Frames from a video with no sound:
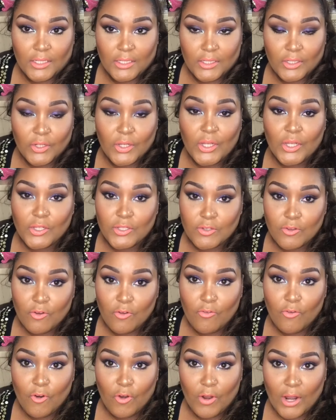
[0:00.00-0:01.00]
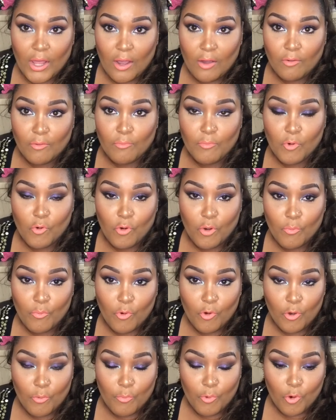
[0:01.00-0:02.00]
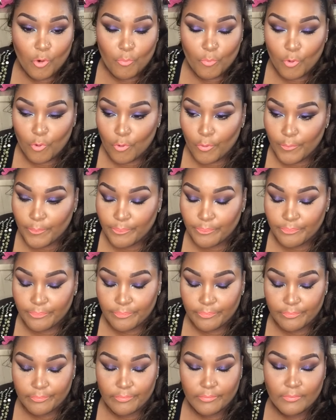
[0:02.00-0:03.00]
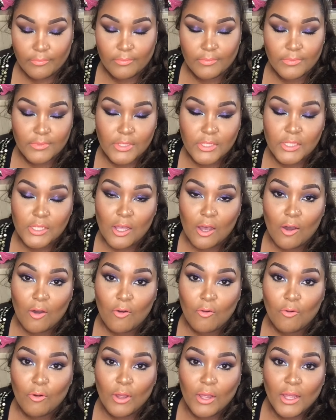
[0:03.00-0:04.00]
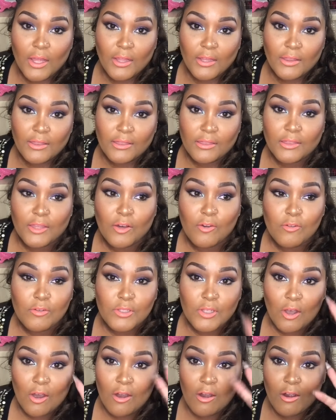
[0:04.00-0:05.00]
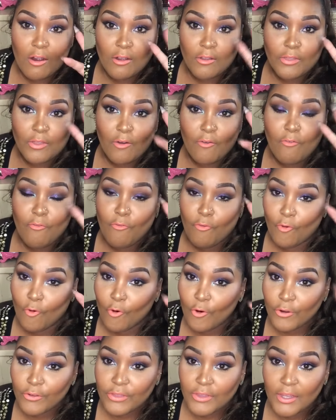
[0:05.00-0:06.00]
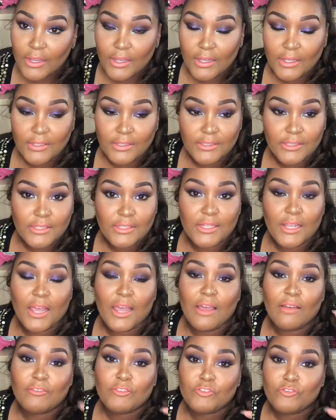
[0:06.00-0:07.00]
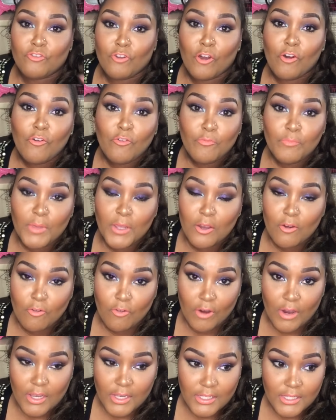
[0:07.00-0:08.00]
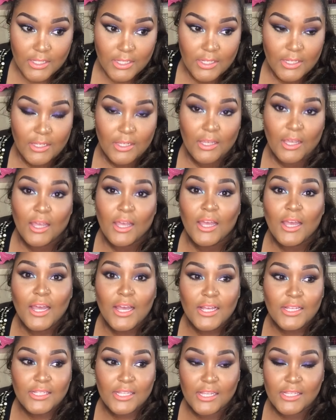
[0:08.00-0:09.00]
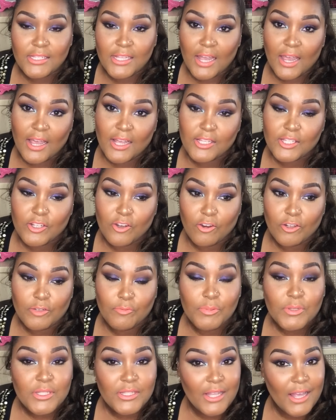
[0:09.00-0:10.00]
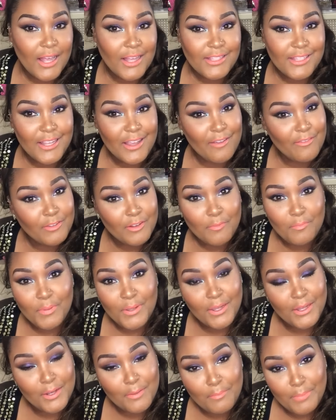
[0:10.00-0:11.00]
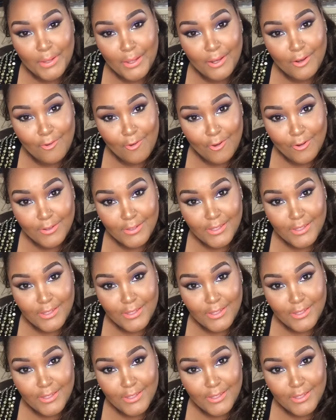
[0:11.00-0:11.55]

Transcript: your hair's gonna fall out more and more and more and more. So those are the 4 things that have drove me crazy since I had surgery, besides having to be in the bed all the